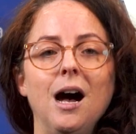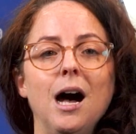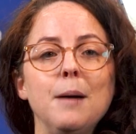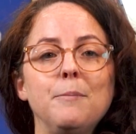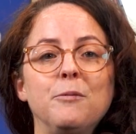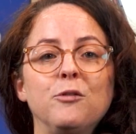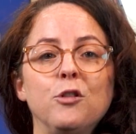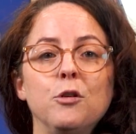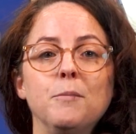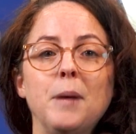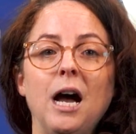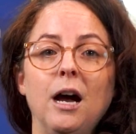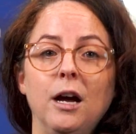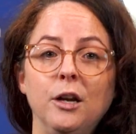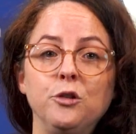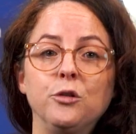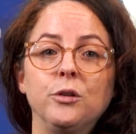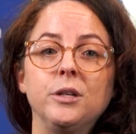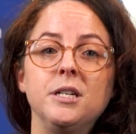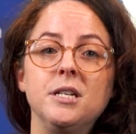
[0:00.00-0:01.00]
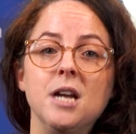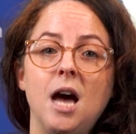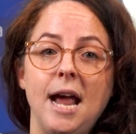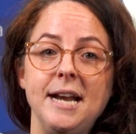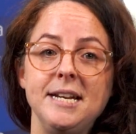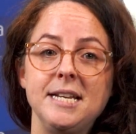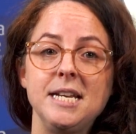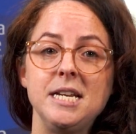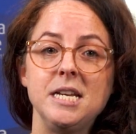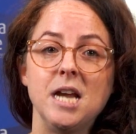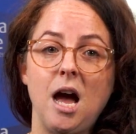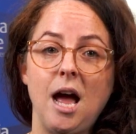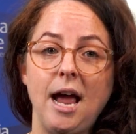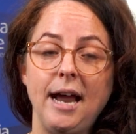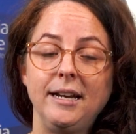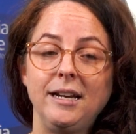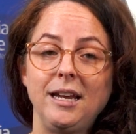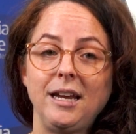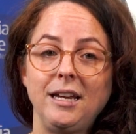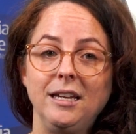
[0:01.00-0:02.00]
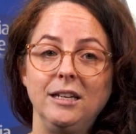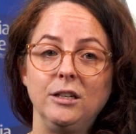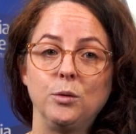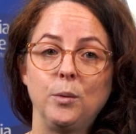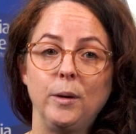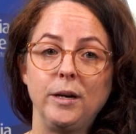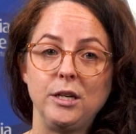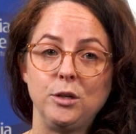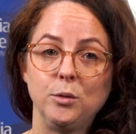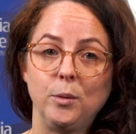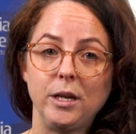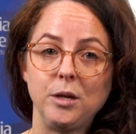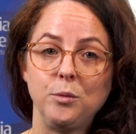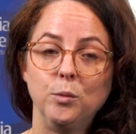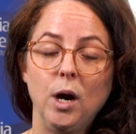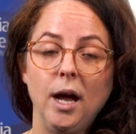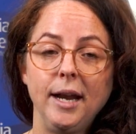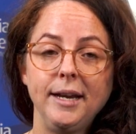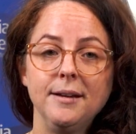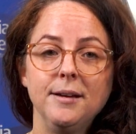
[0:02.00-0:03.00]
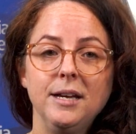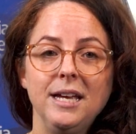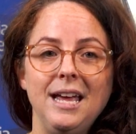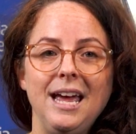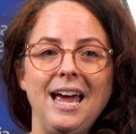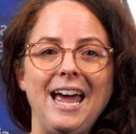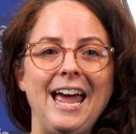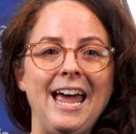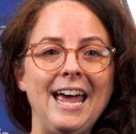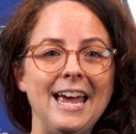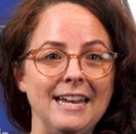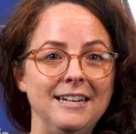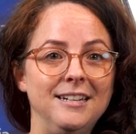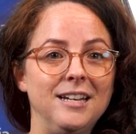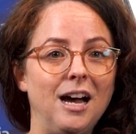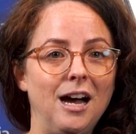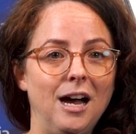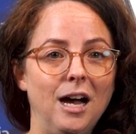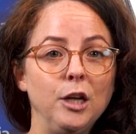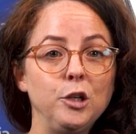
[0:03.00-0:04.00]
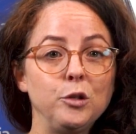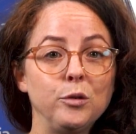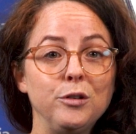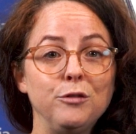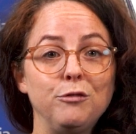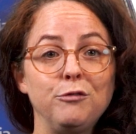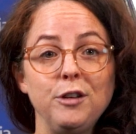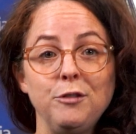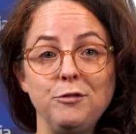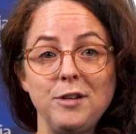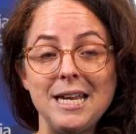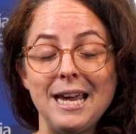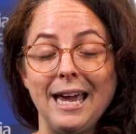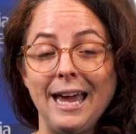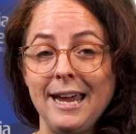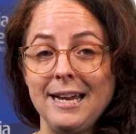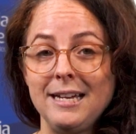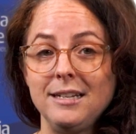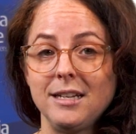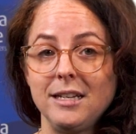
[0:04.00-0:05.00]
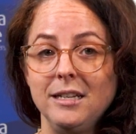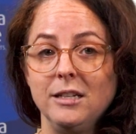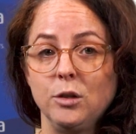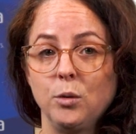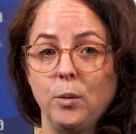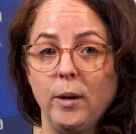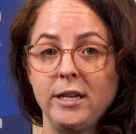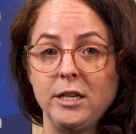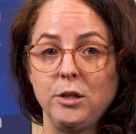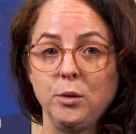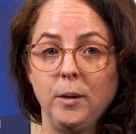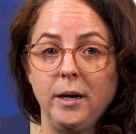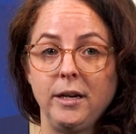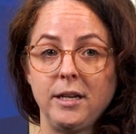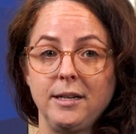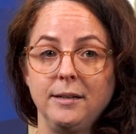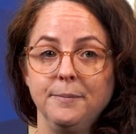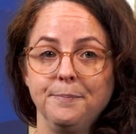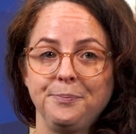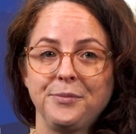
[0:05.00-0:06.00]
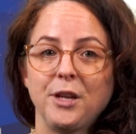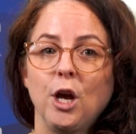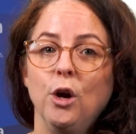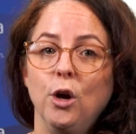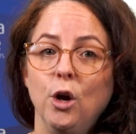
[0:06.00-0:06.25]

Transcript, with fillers: up from 199 in 2021 and 158 in 2020.